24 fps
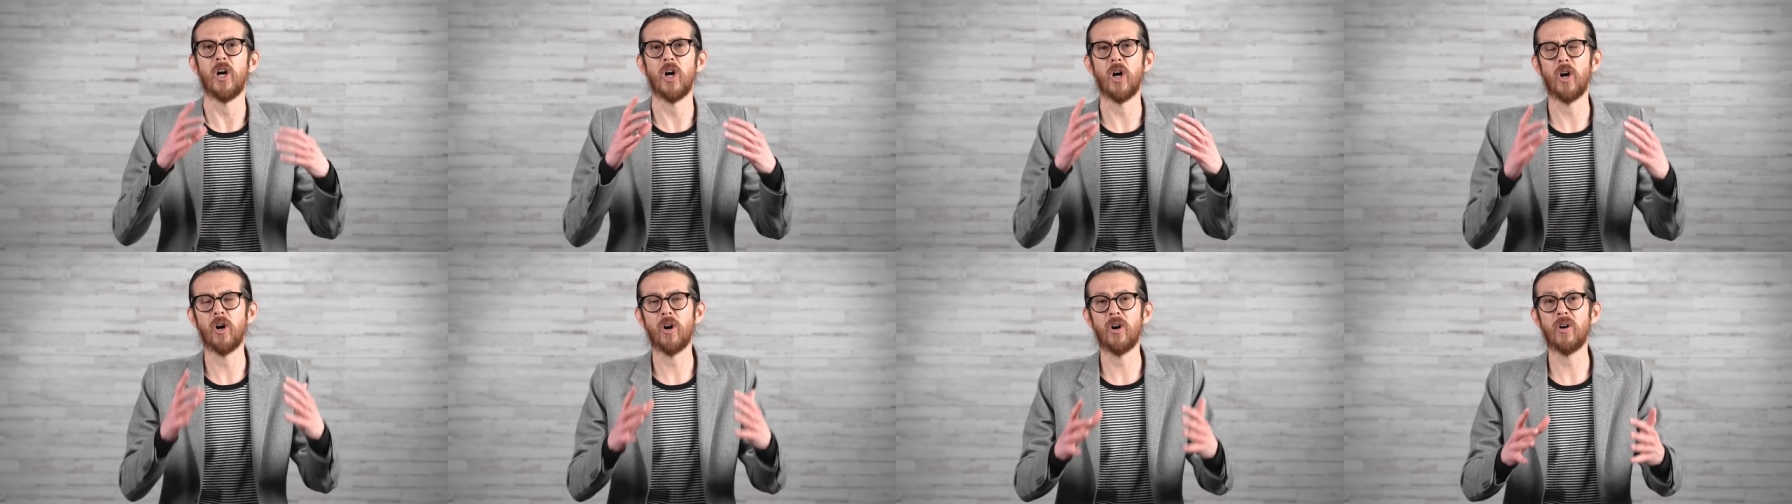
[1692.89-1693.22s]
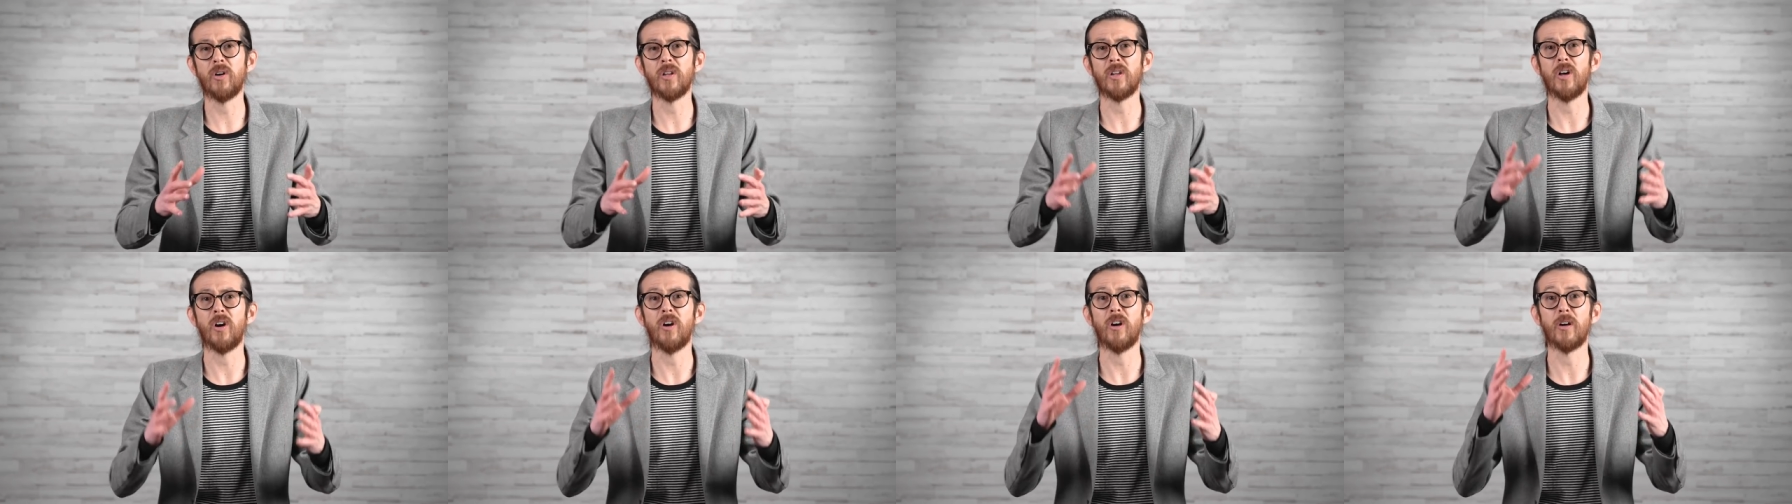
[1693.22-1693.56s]

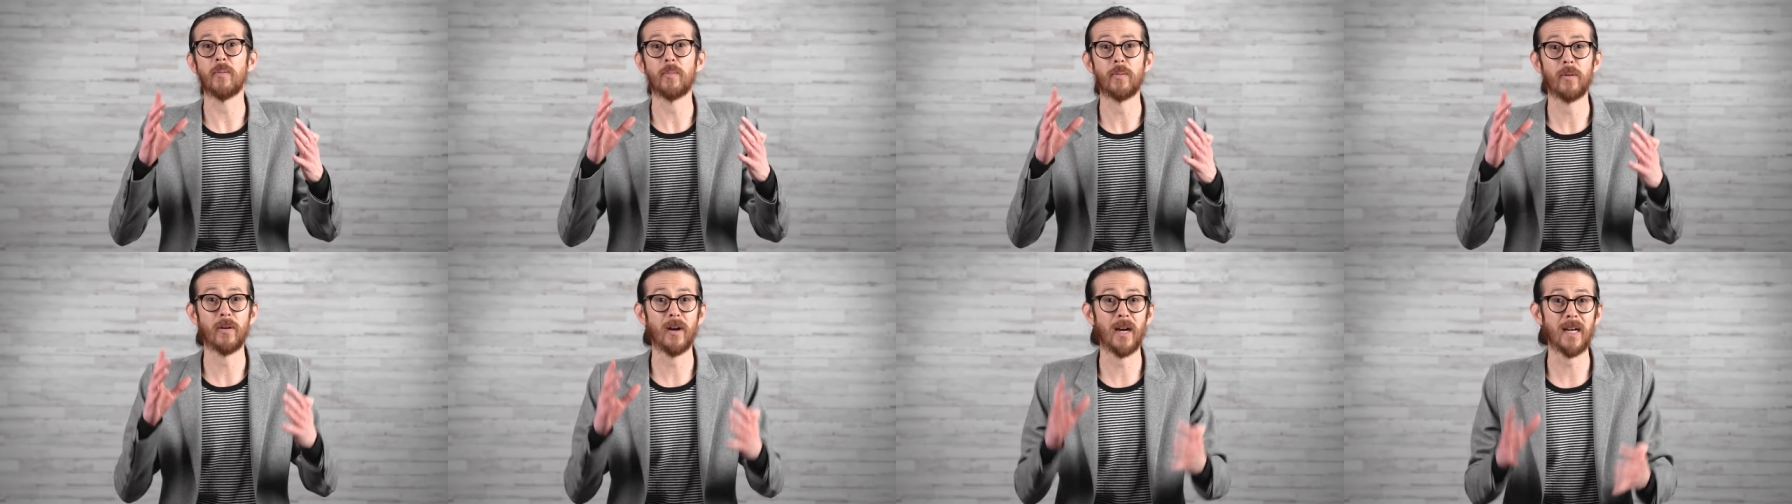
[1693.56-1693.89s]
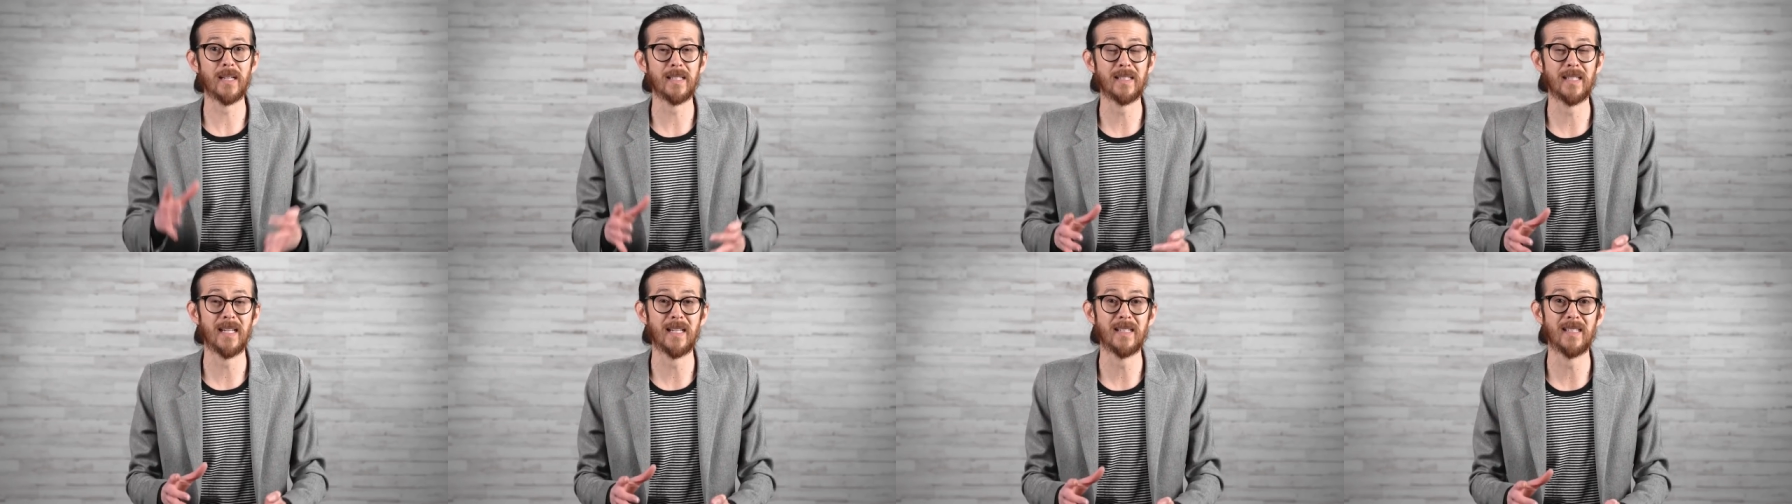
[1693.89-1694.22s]
All are
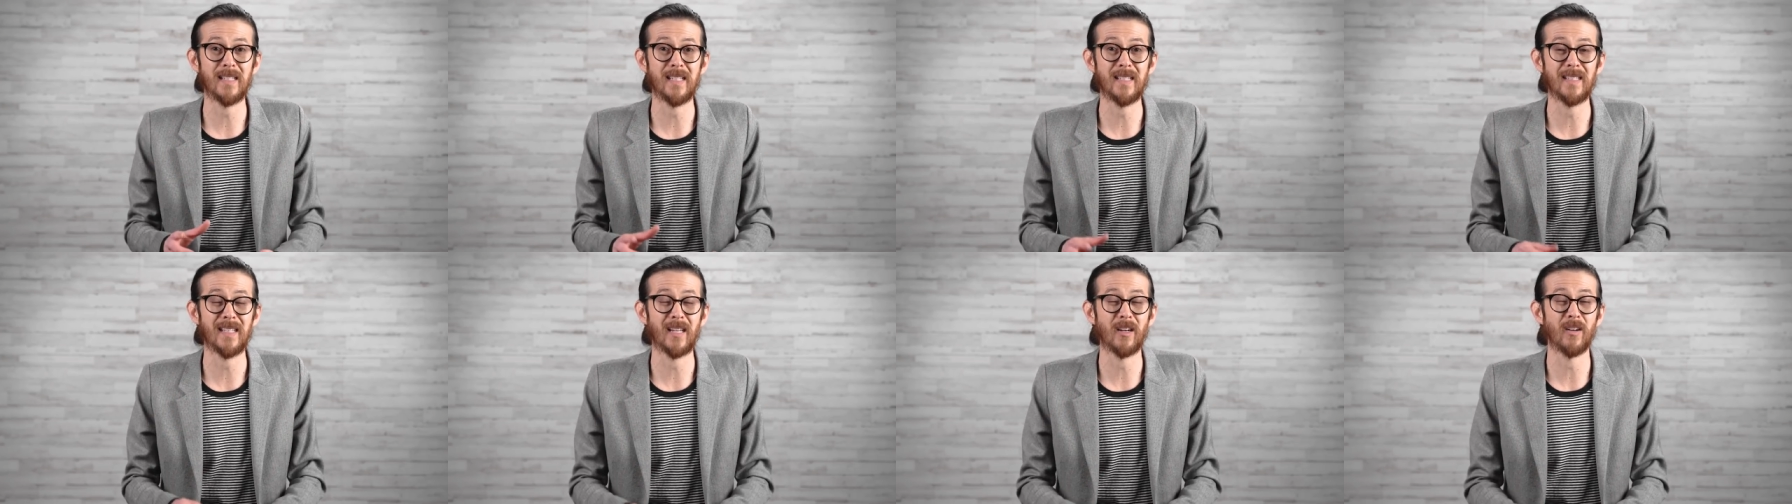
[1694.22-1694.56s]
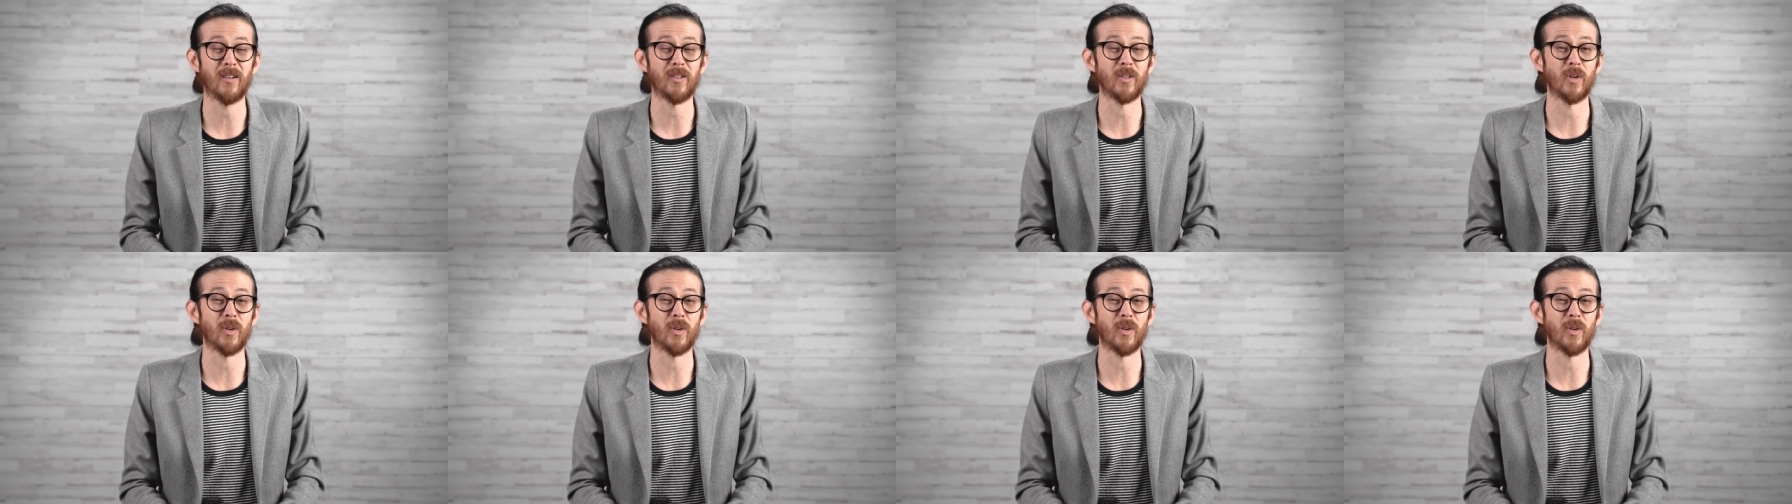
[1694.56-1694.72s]
processes that are